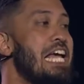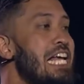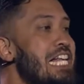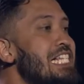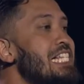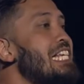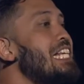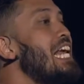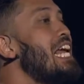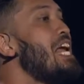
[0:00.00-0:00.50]

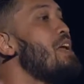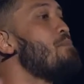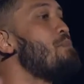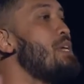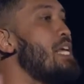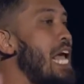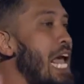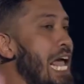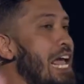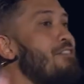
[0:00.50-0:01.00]
isn't a
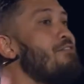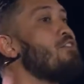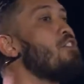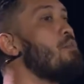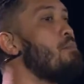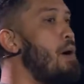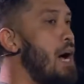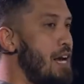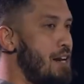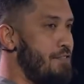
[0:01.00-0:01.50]

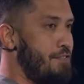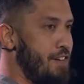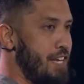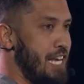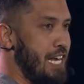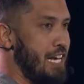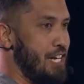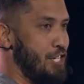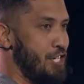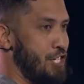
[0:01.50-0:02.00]
behavior
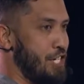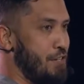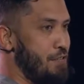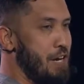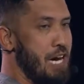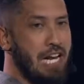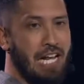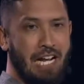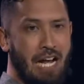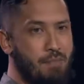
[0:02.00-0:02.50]
modification,
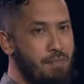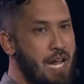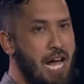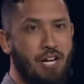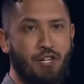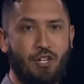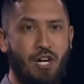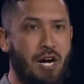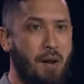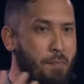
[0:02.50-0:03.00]
right? Like, I'm
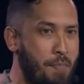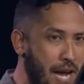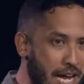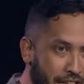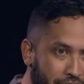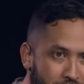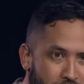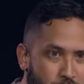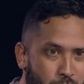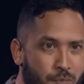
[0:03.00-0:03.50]
not trying to
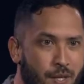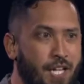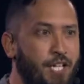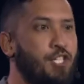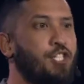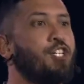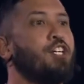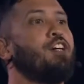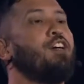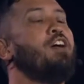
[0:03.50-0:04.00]
paint this
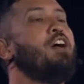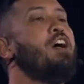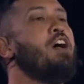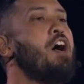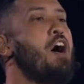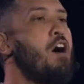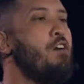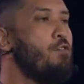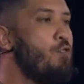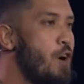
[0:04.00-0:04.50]
picture
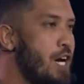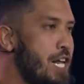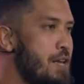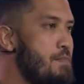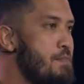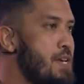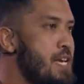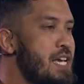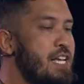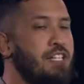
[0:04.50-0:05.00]
of what
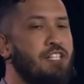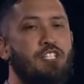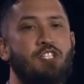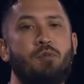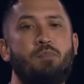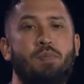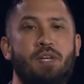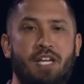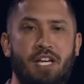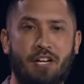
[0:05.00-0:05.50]
it means
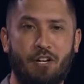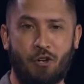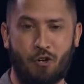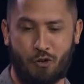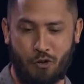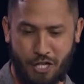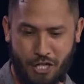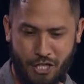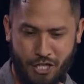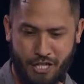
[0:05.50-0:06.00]
to be a
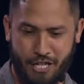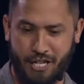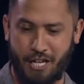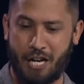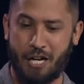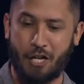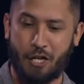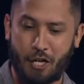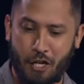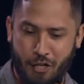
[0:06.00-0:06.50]
Christian,
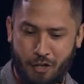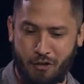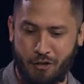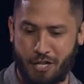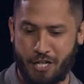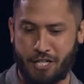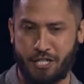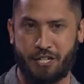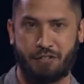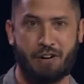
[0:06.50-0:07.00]
a good
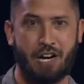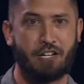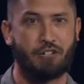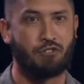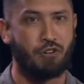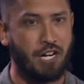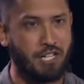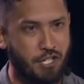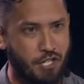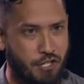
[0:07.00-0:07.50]
Christian, right?
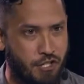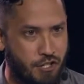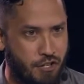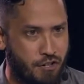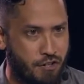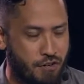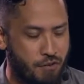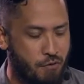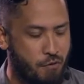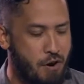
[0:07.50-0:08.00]
Dress a
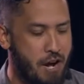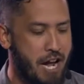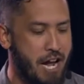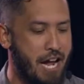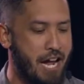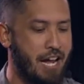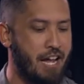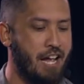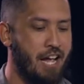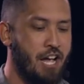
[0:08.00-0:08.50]
certain
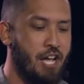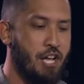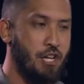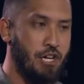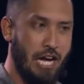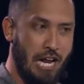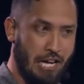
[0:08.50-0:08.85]
way, you